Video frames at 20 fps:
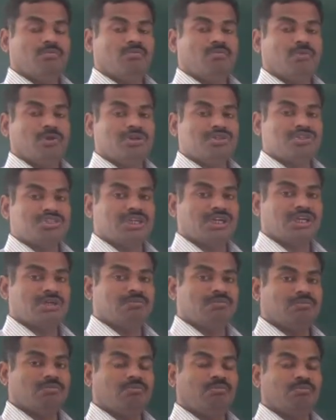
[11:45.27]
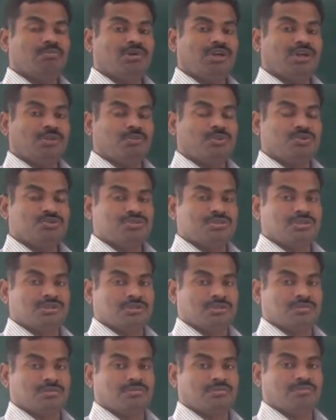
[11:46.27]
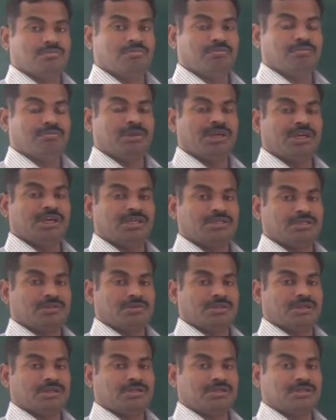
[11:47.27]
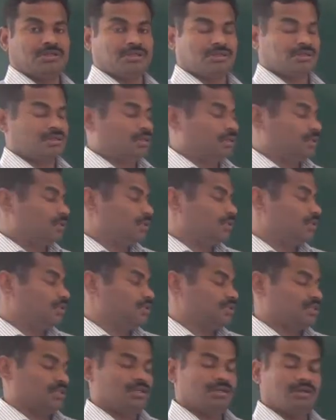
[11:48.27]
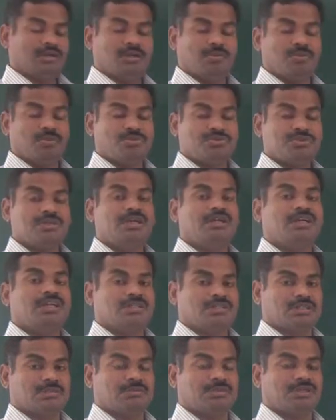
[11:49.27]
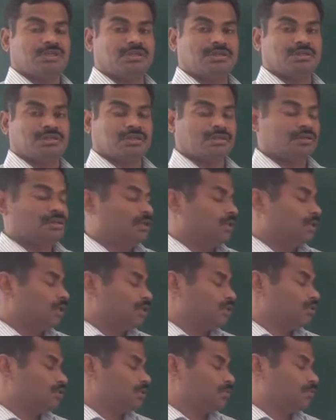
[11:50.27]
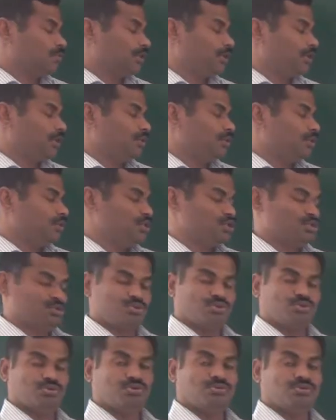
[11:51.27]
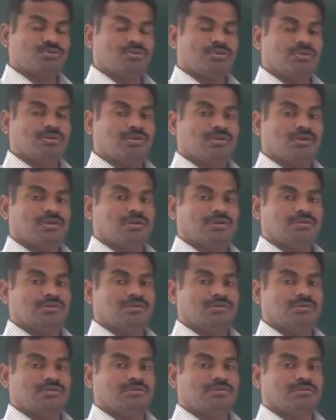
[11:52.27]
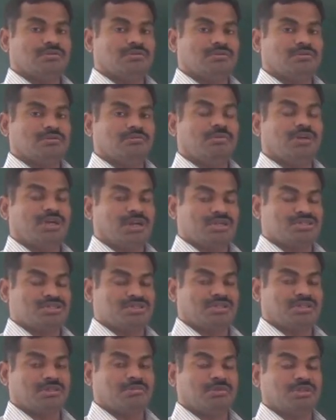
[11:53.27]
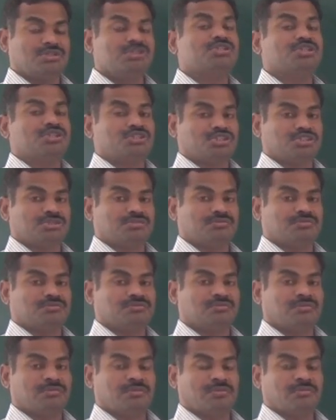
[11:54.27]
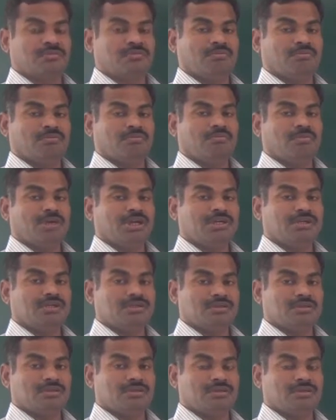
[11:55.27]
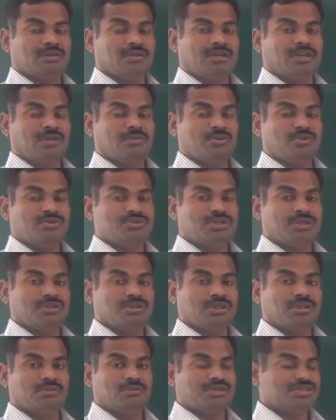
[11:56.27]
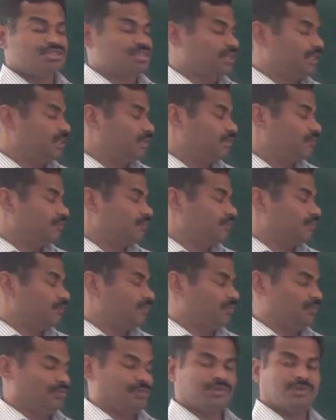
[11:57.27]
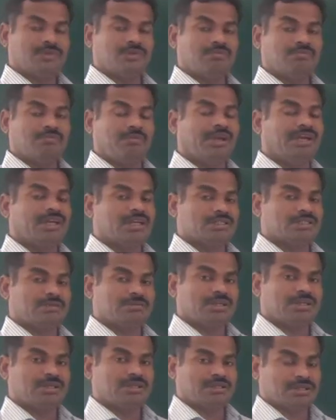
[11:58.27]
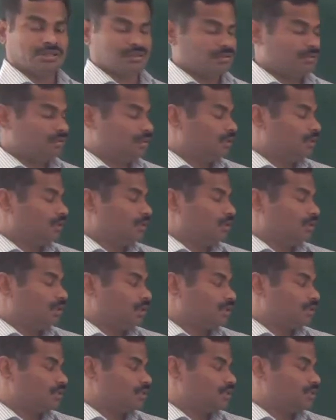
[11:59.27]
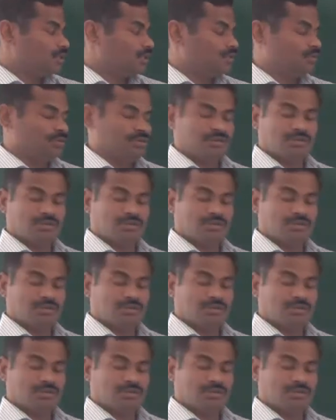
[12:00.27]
one side diffuse the p-type semiconductor, another side diffuse the n-type semiconductor, and separating these two materials, nothing but the junction. By diffusing the one side with the p-type semiconductor, another side with